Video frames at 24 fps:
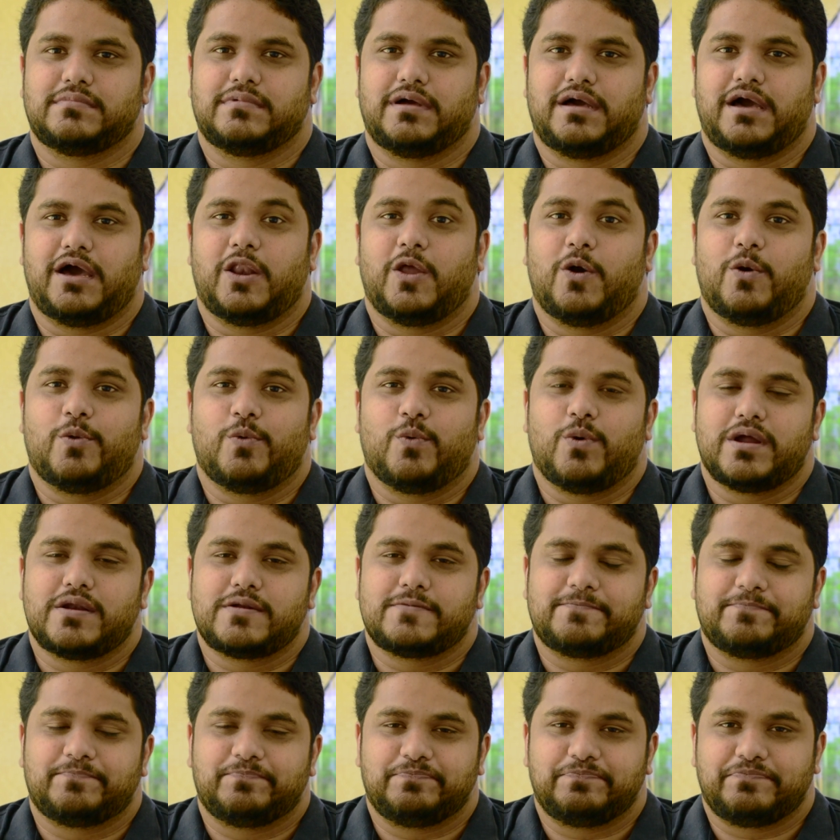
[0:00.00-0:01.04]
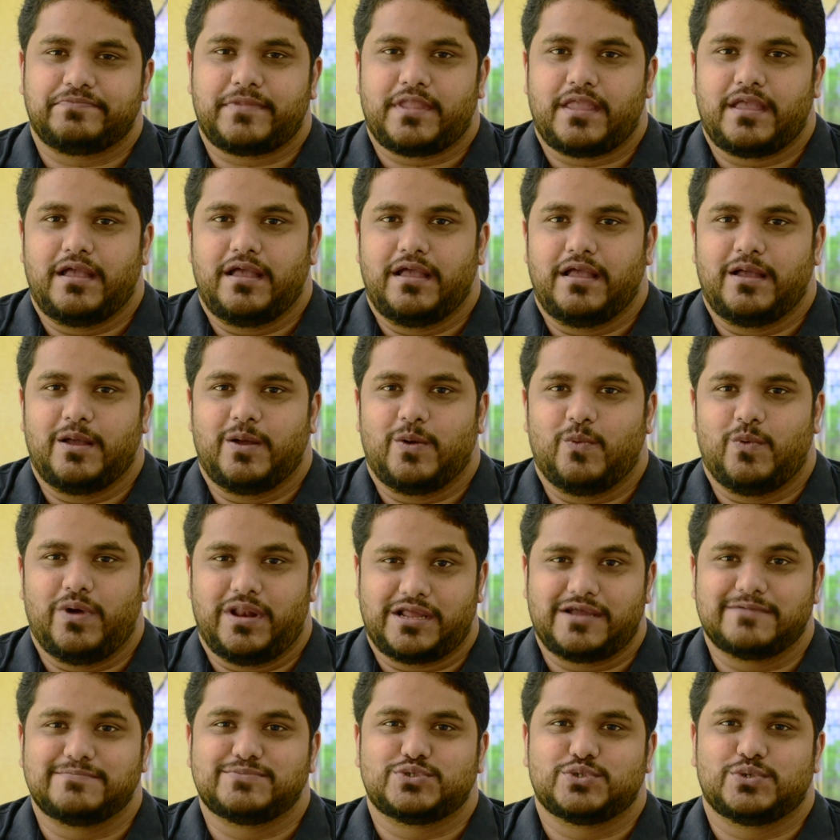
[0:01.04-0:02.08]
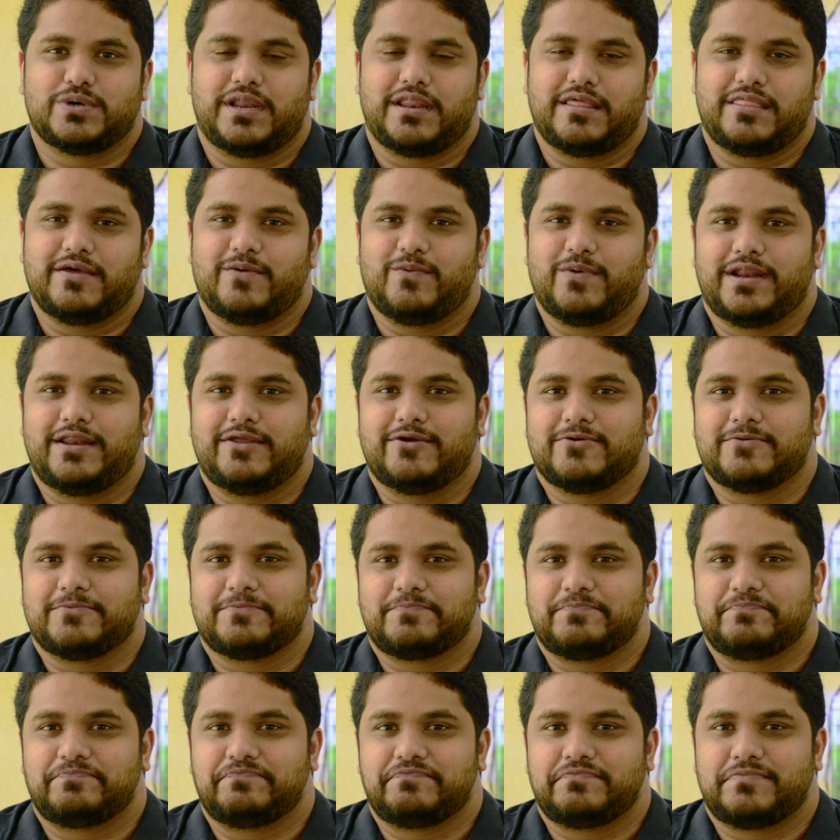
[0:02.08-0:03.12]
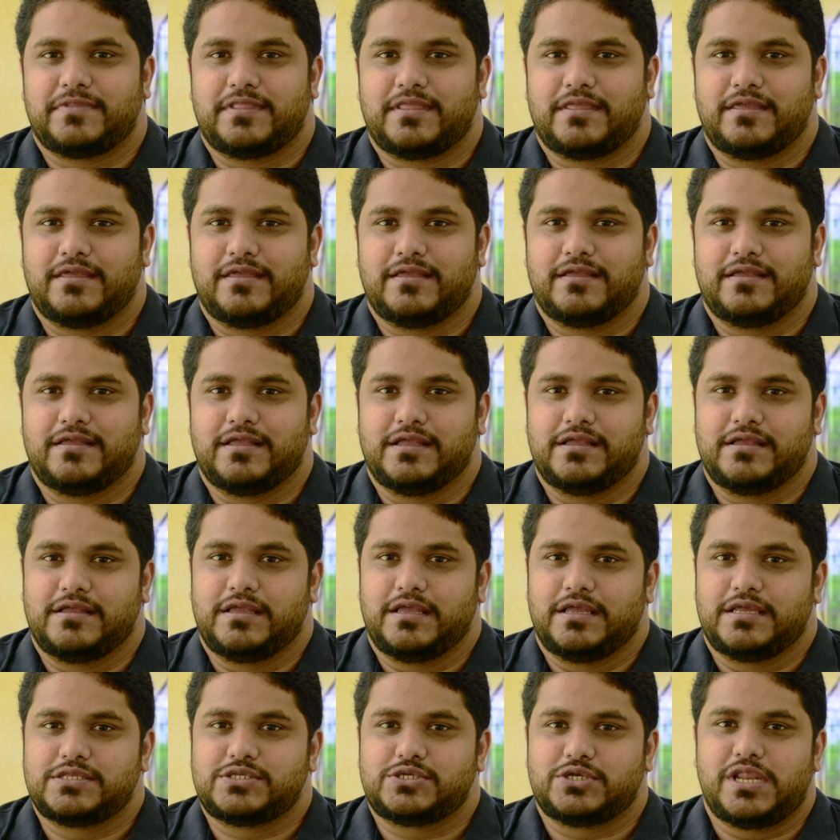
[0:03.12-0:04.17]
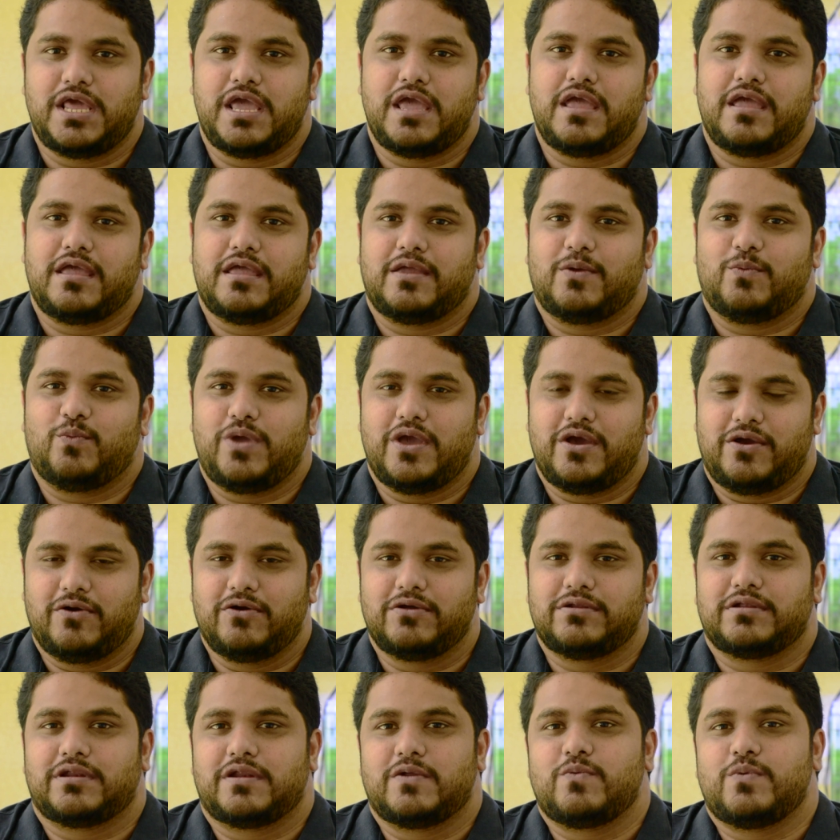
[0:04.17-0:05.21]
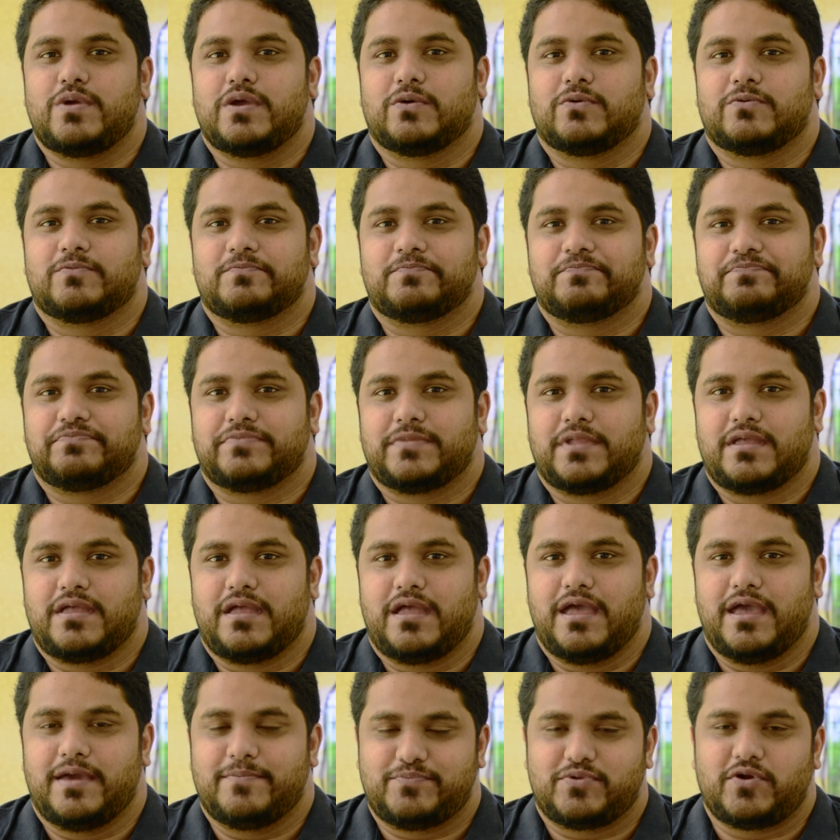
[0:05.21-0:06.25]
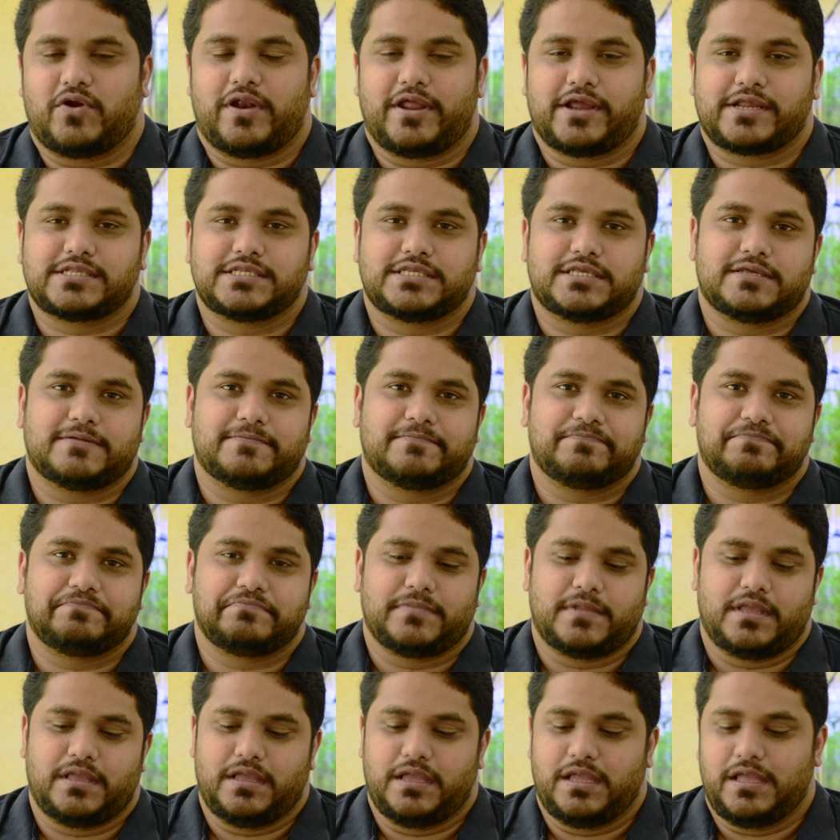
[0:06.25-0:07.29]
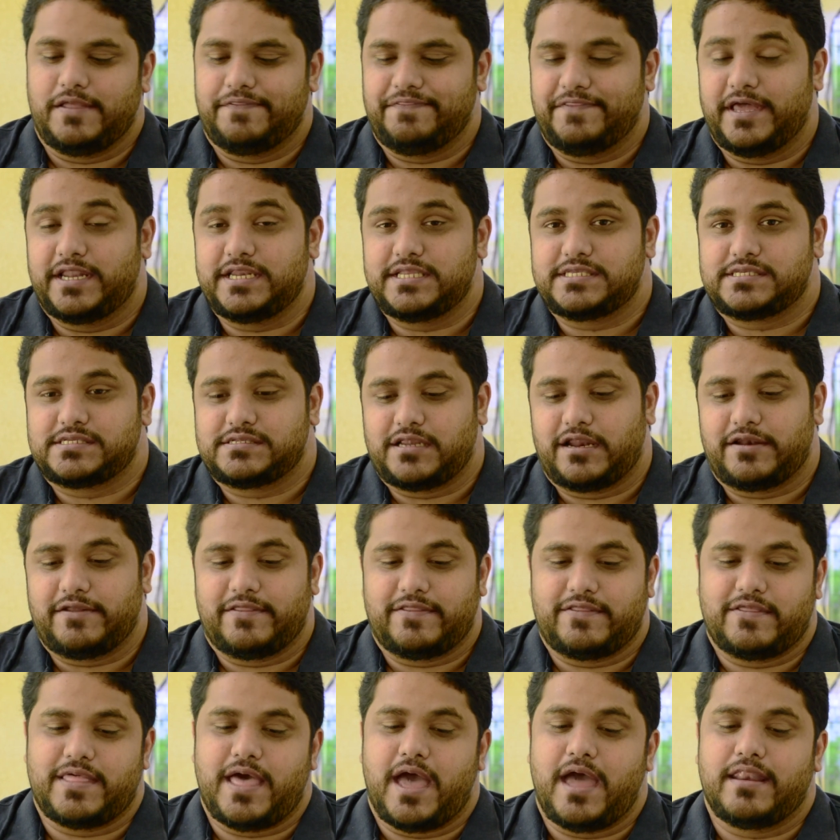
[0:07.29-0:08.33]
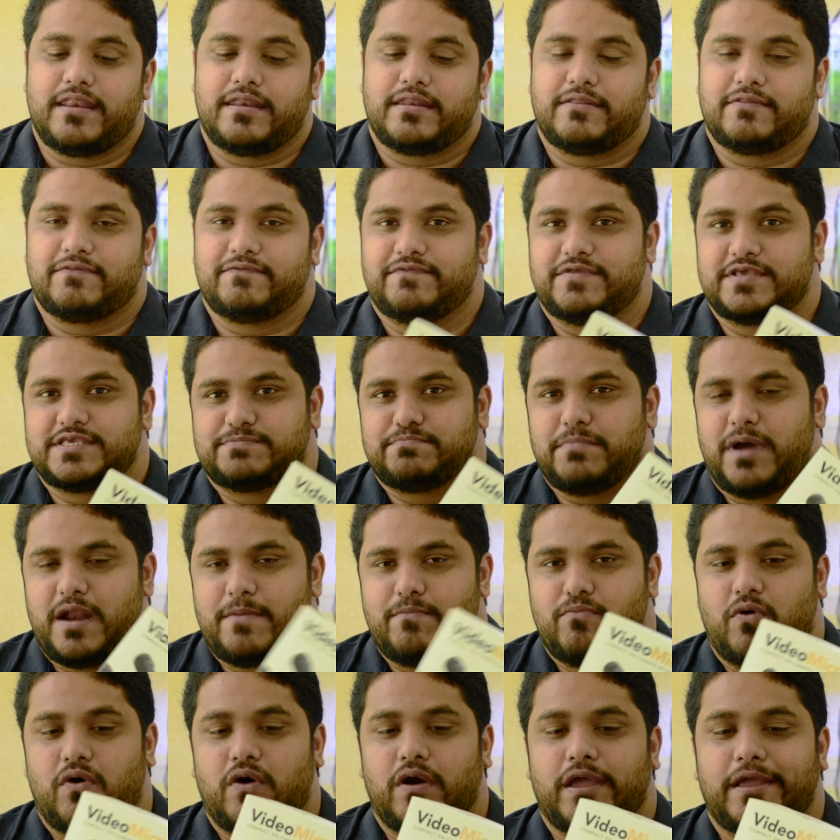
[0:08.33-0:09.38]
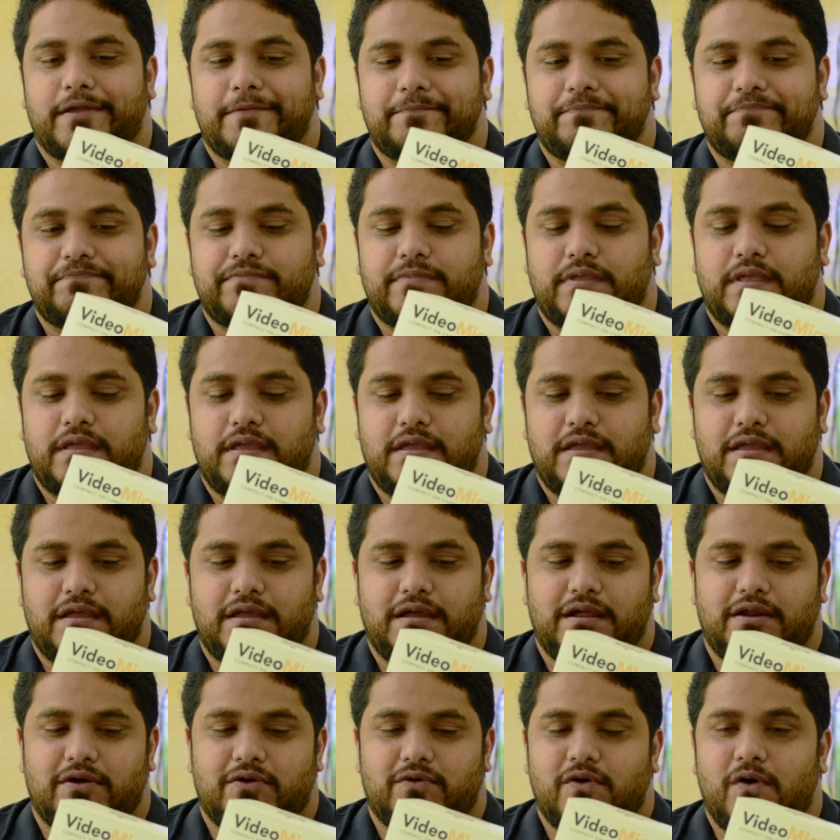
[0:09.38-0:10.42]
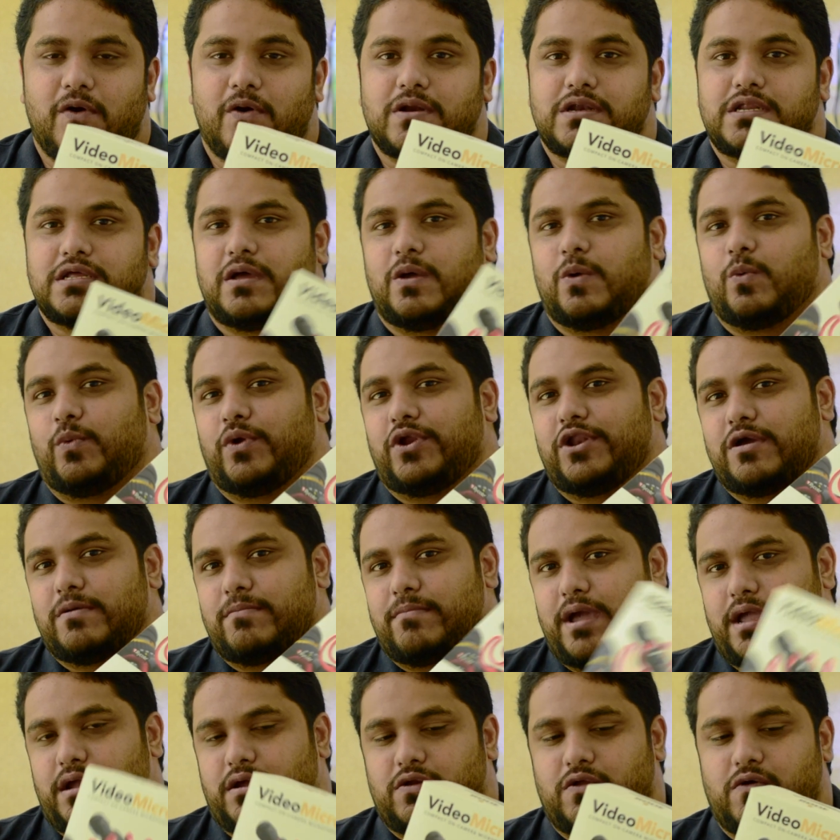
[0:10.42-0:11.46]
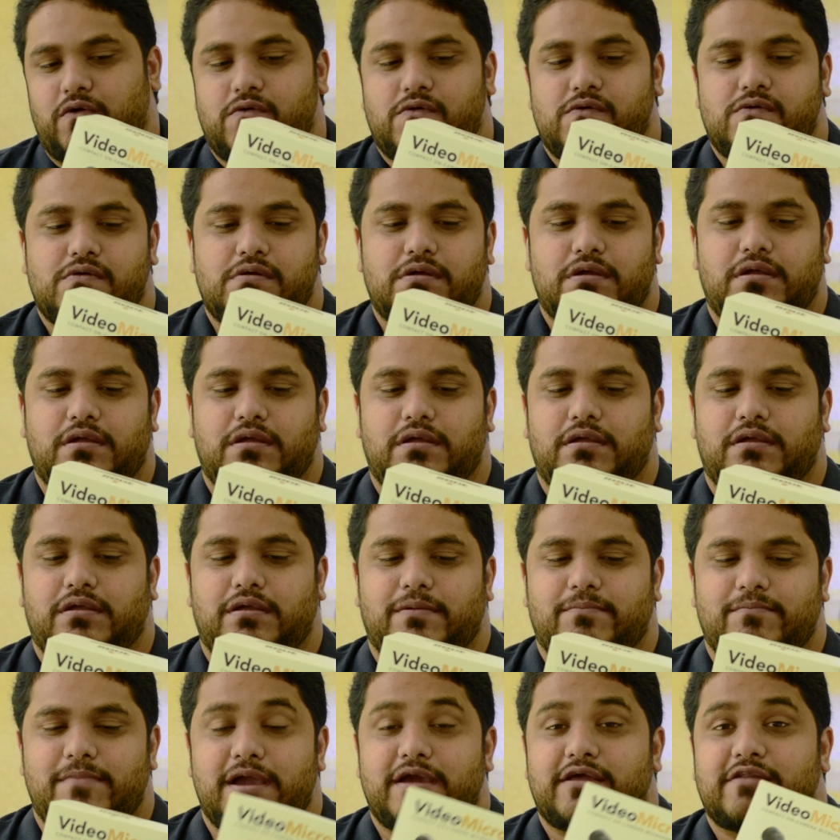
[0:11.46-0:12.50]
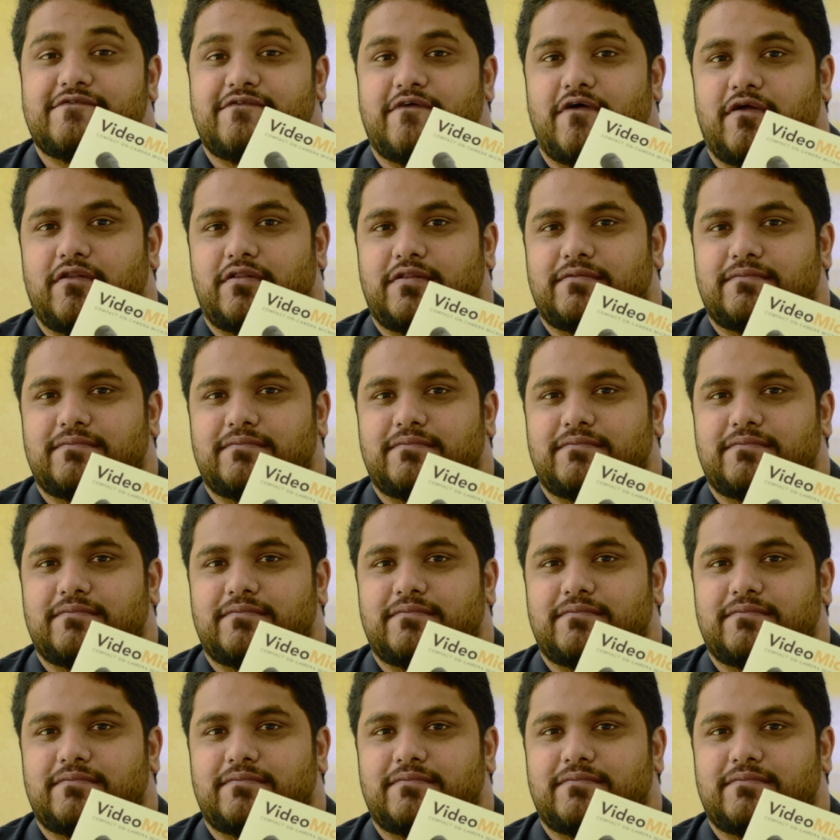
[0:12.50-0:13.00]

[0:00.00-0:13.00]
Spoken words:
Hello everyone, welcome to another video. Today we are going to review a product that is none other than this bad boy, Rode Videomicro microphone.